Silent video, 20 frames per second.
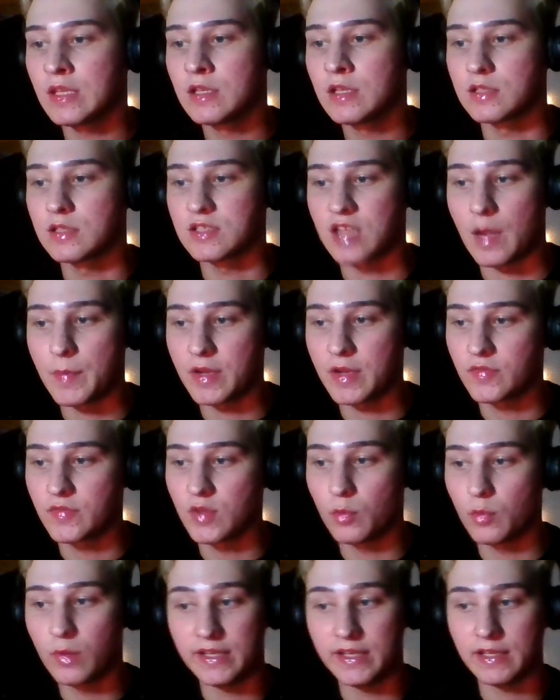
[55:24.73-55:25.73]
The topic of the
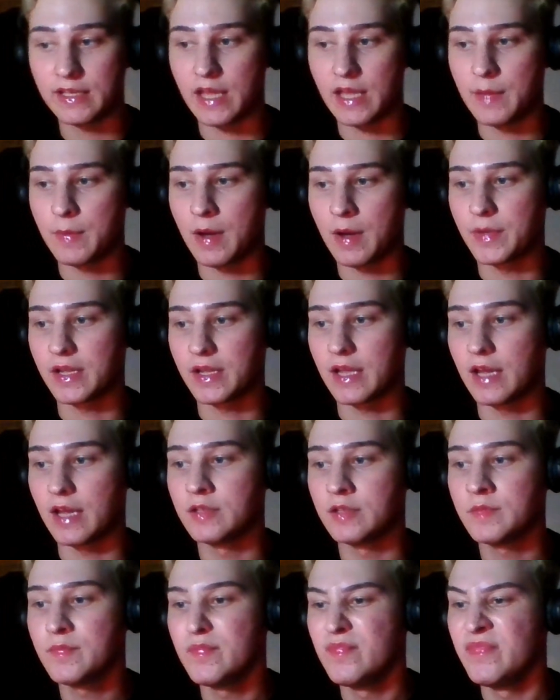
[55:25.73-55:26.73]
wedding came up
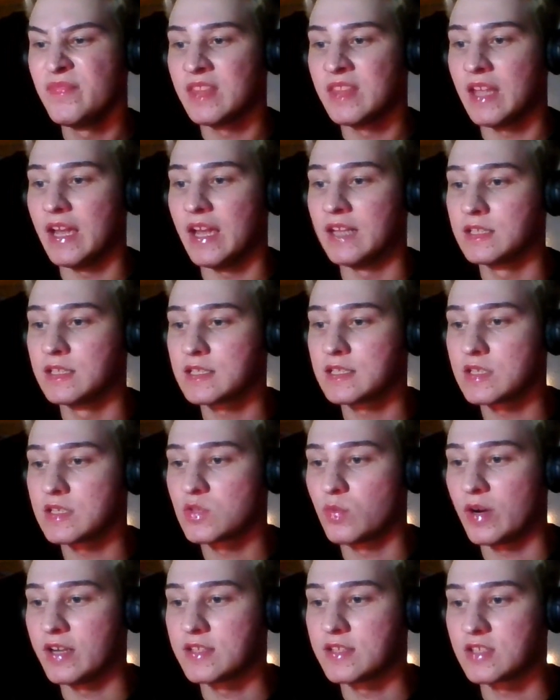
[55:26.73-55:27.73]
again, and this is
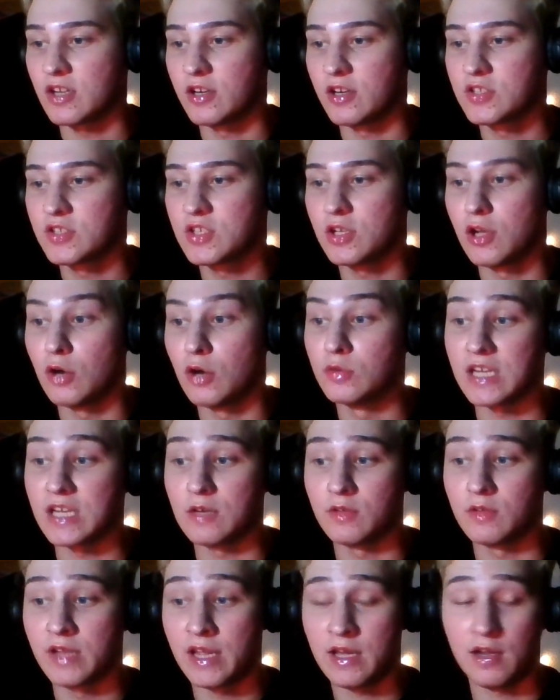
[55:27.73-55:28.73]
where it started to go
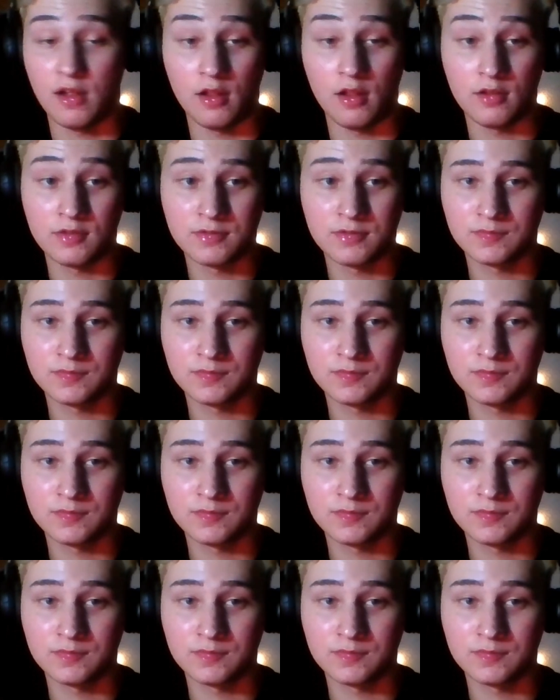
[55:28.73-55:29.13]
downhill.